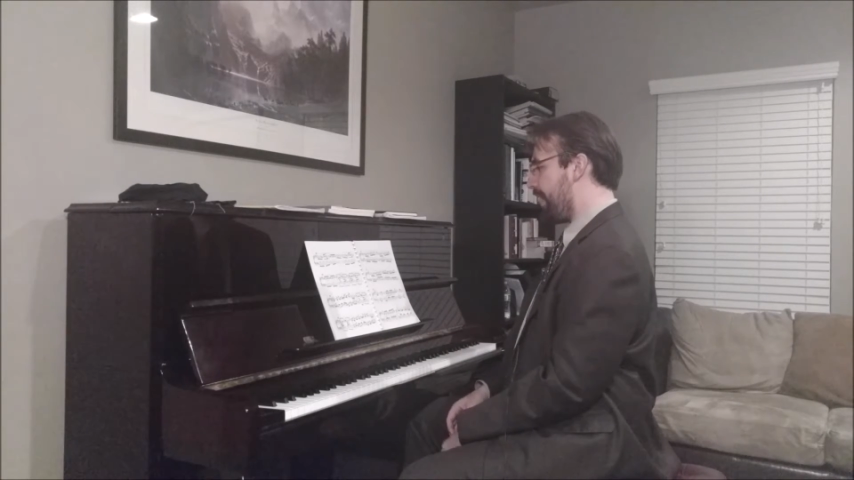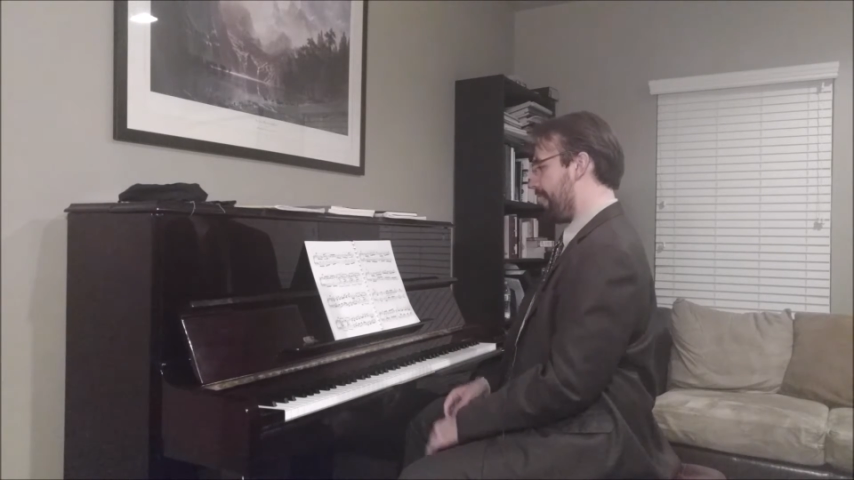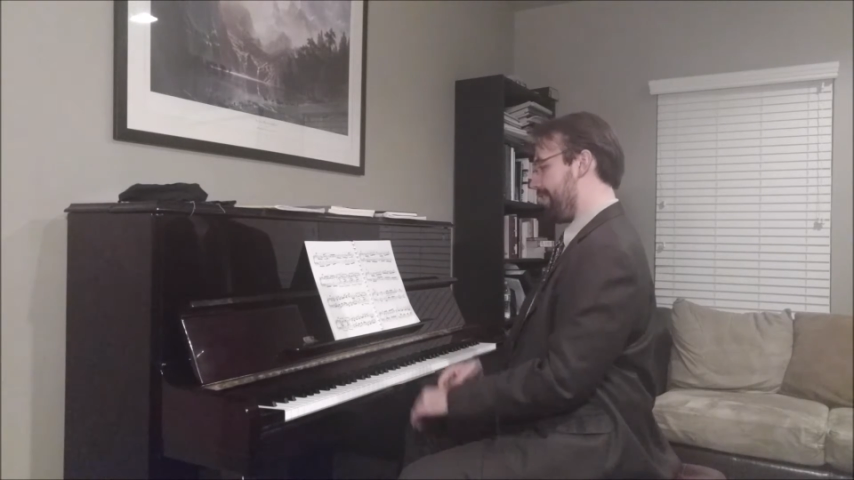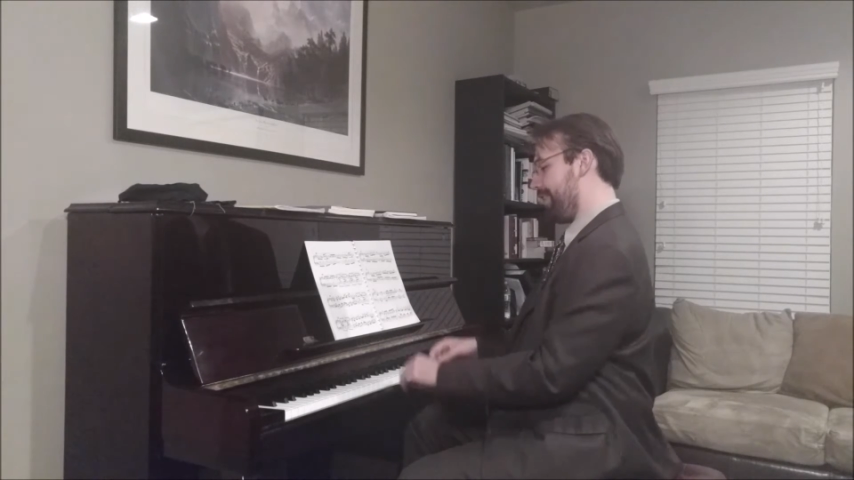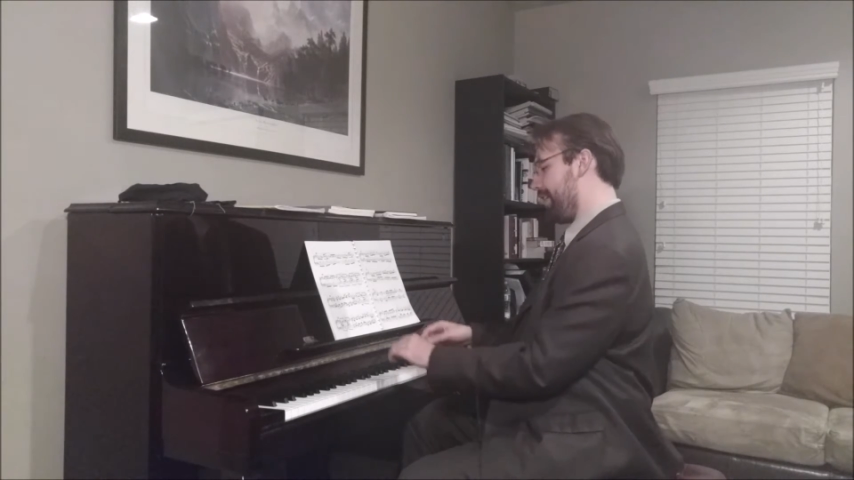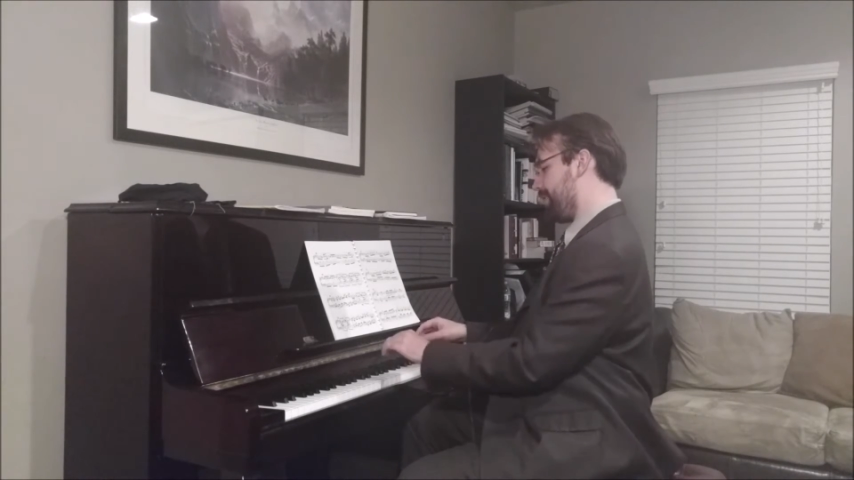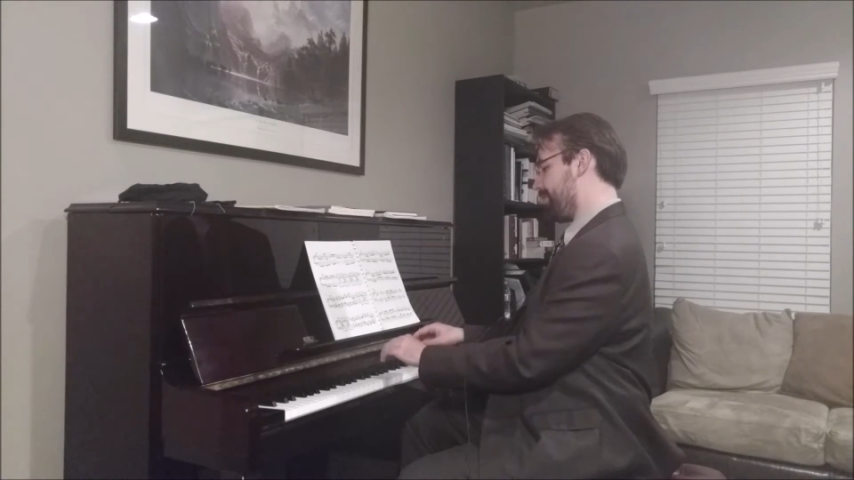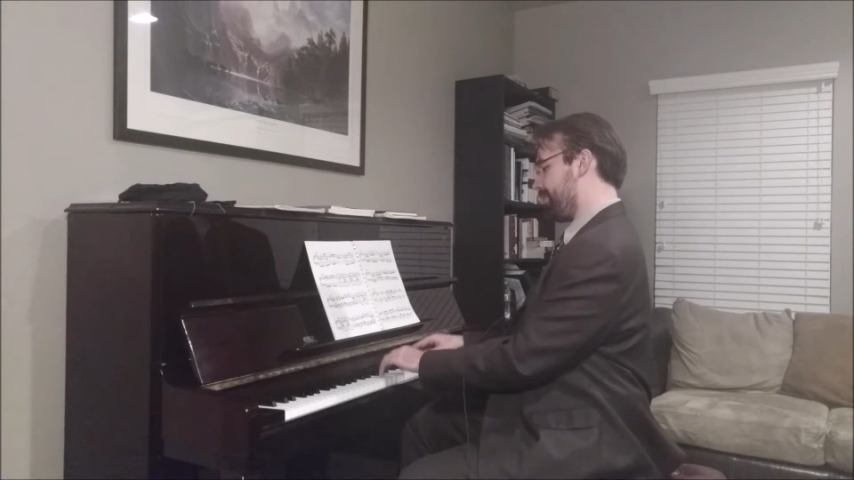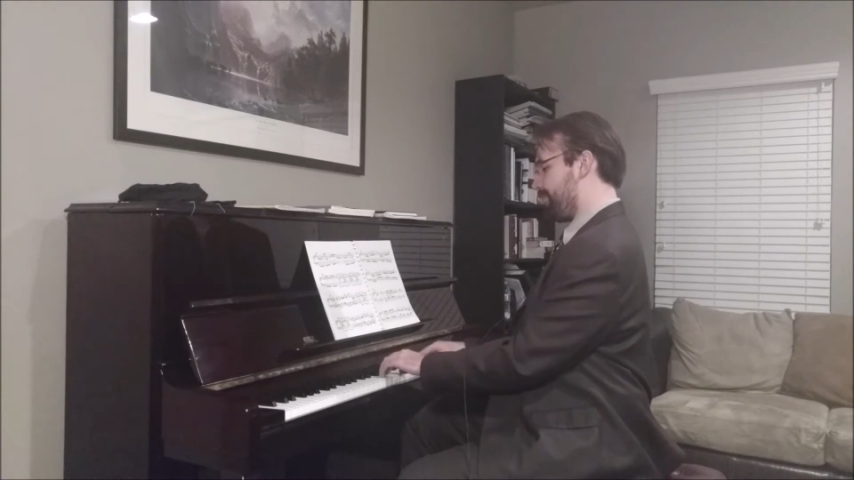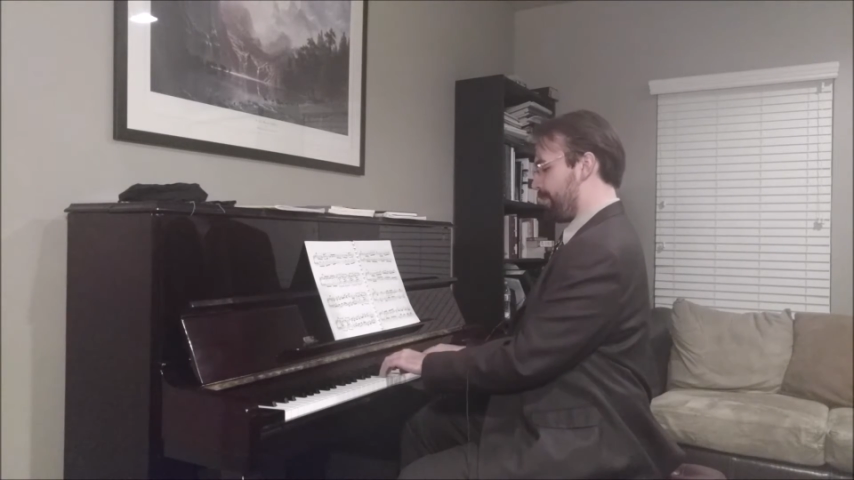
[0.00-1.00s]
and then
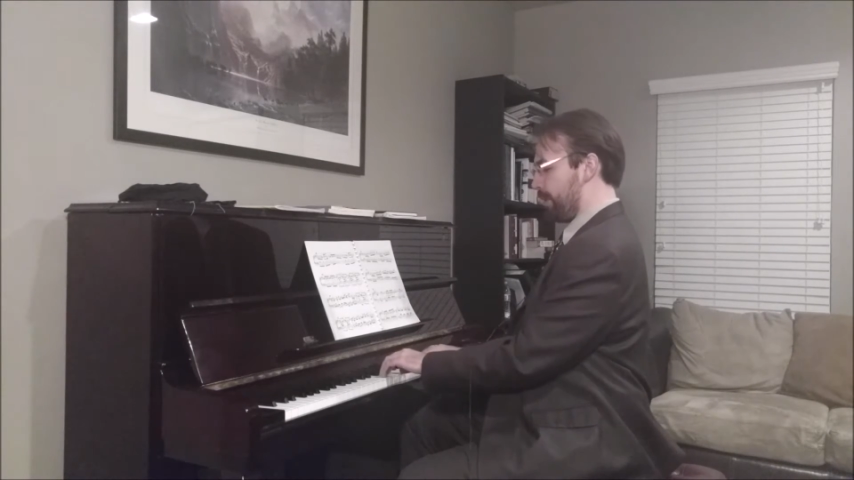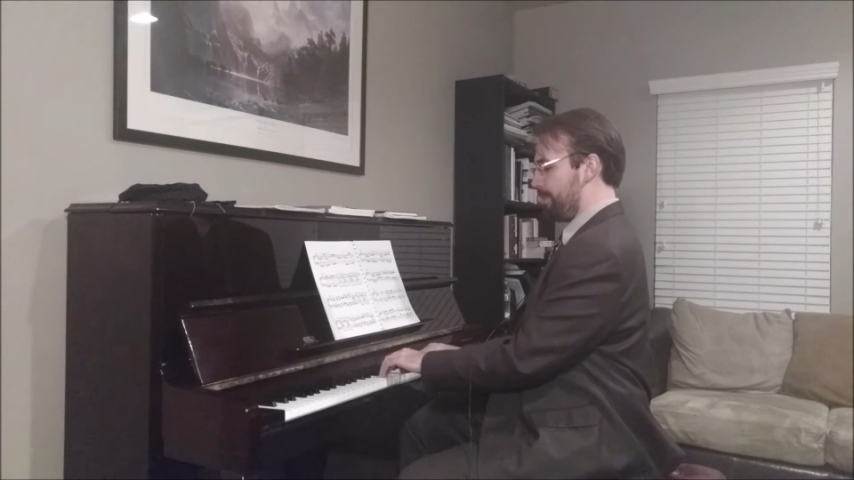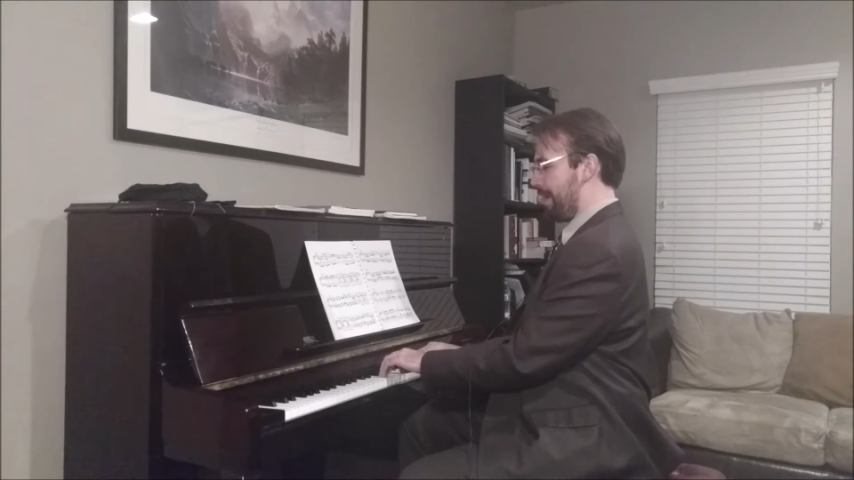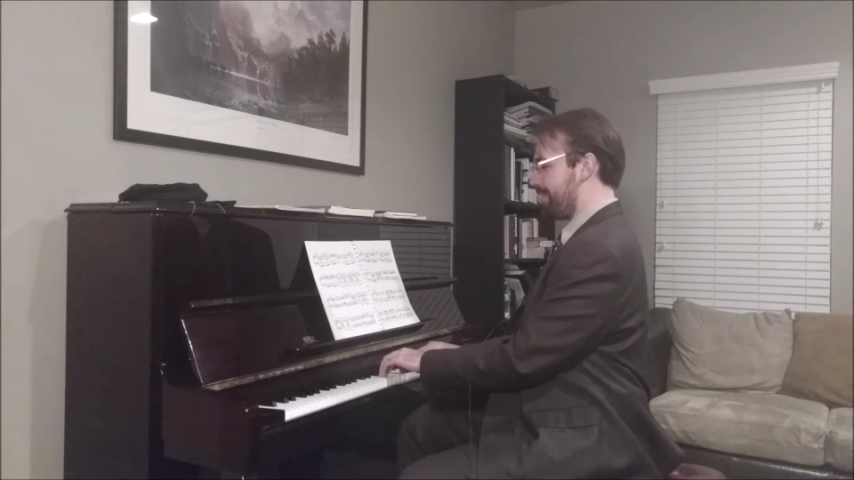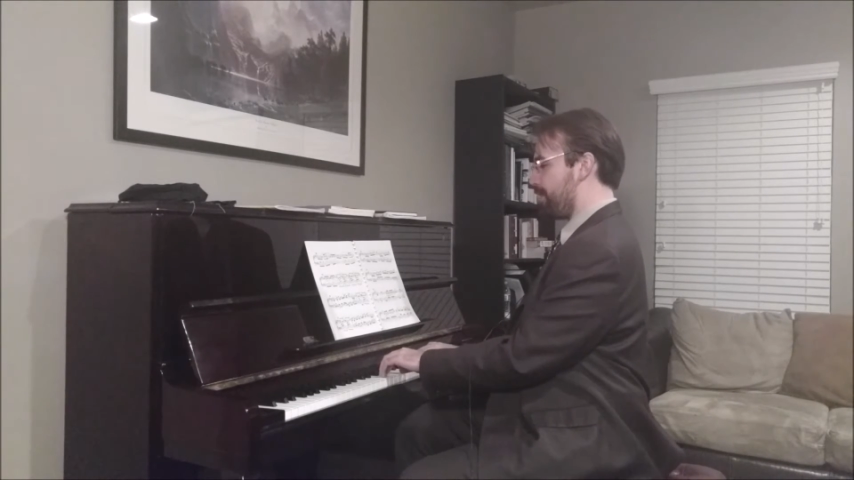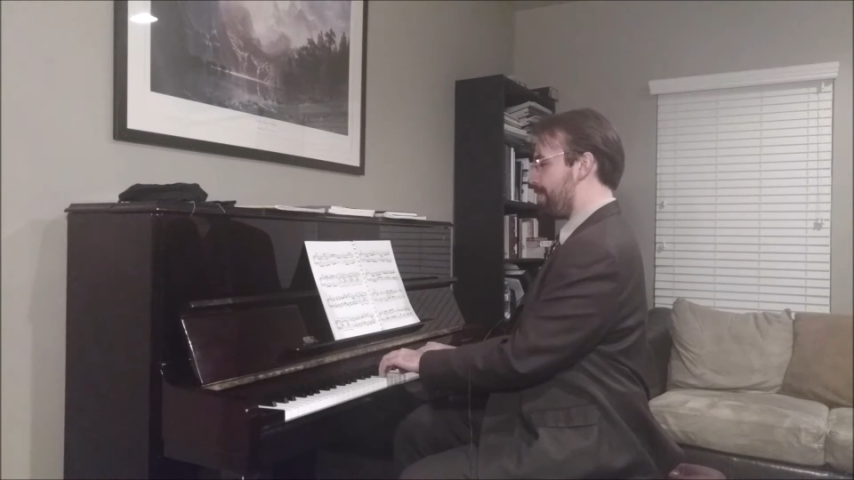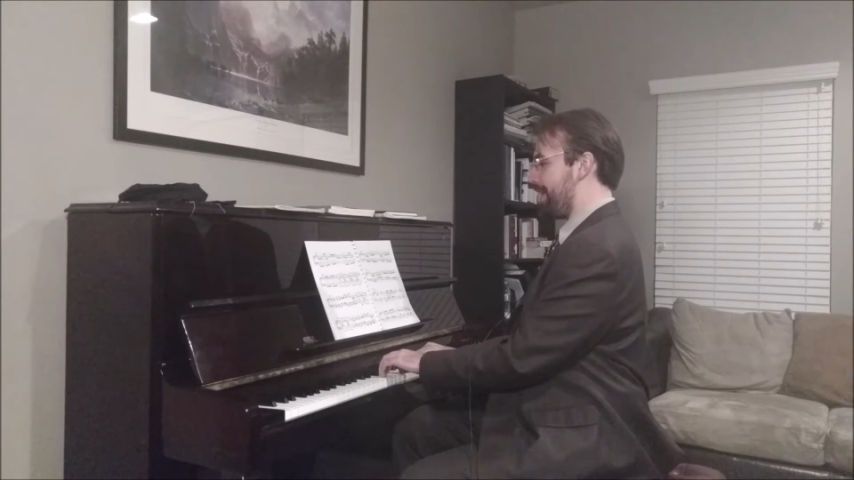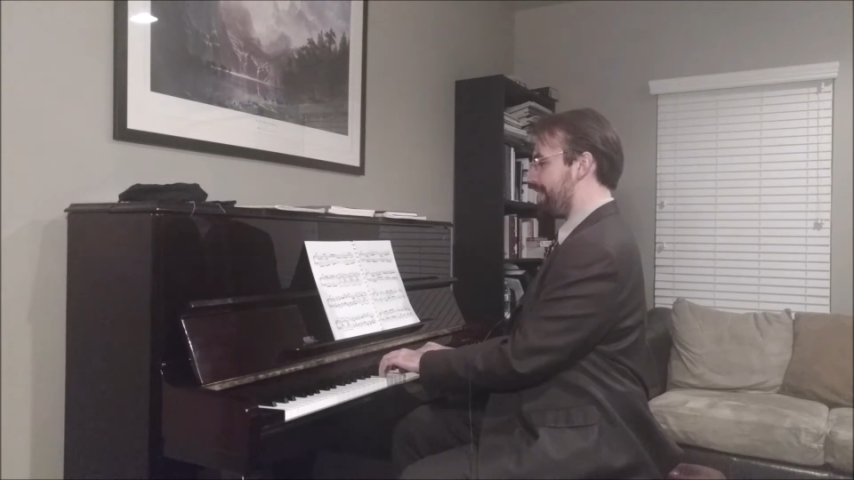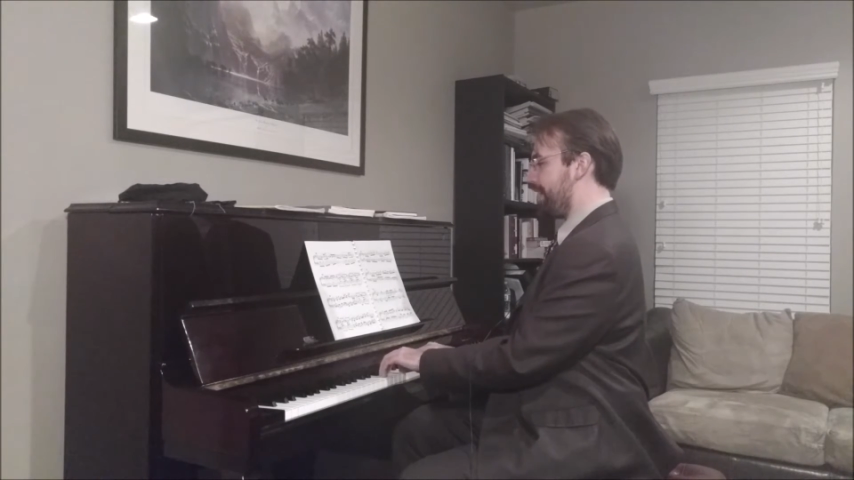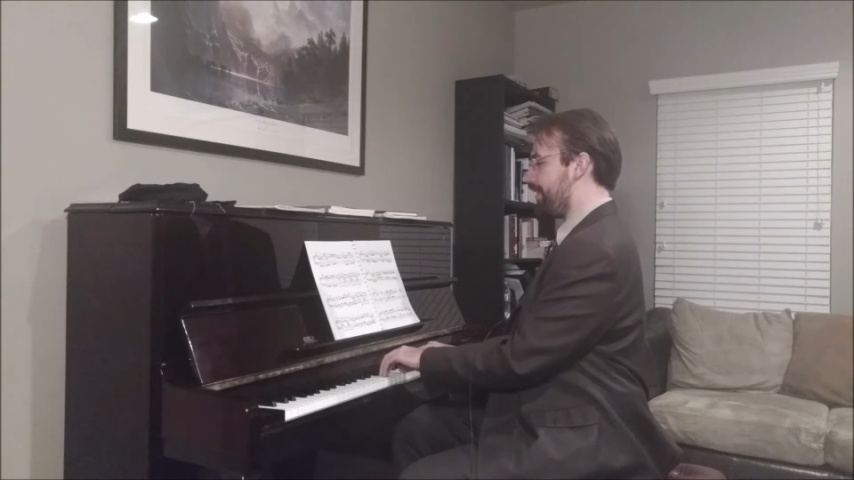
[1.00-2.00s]
put your passage back
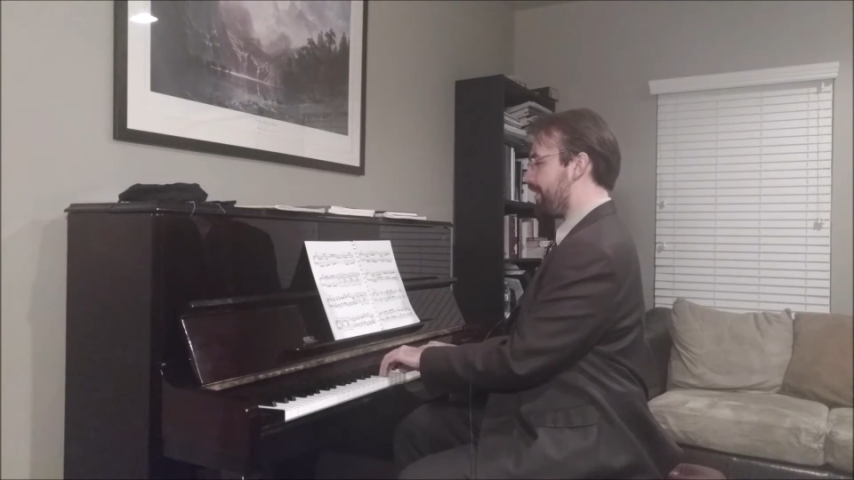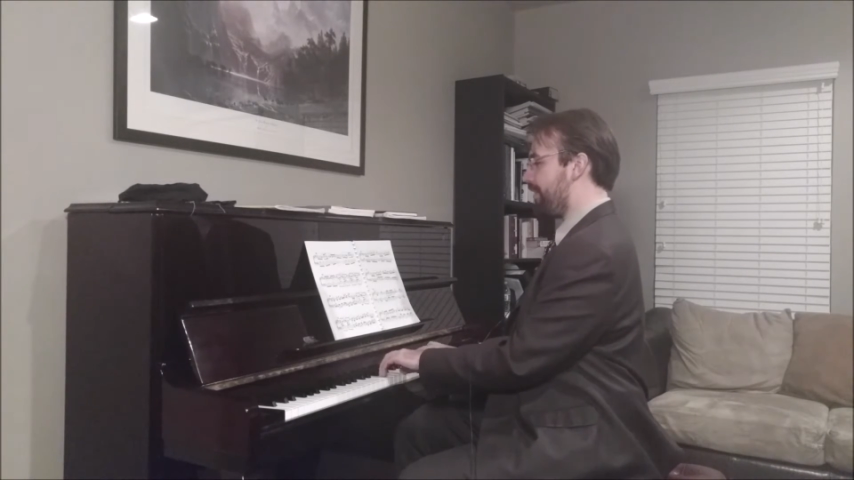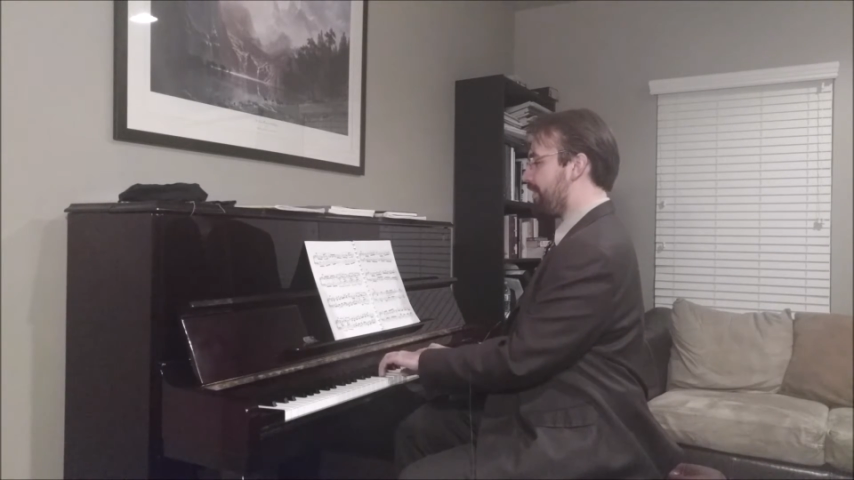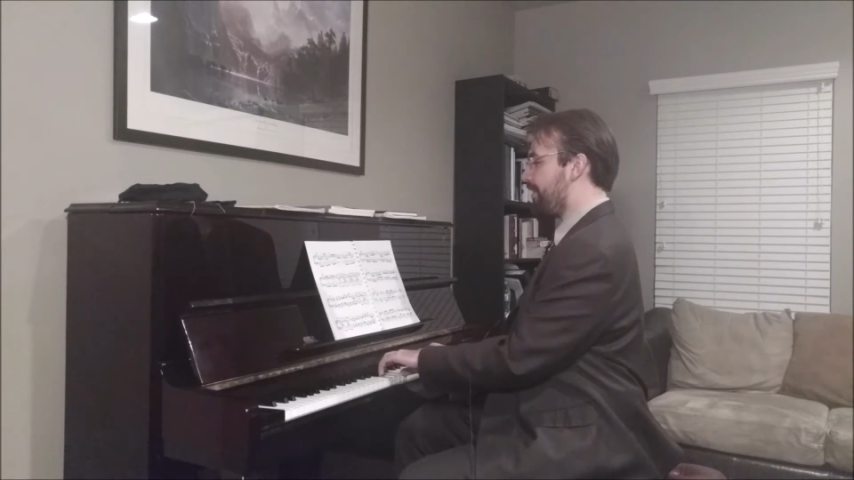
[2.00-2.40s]
together.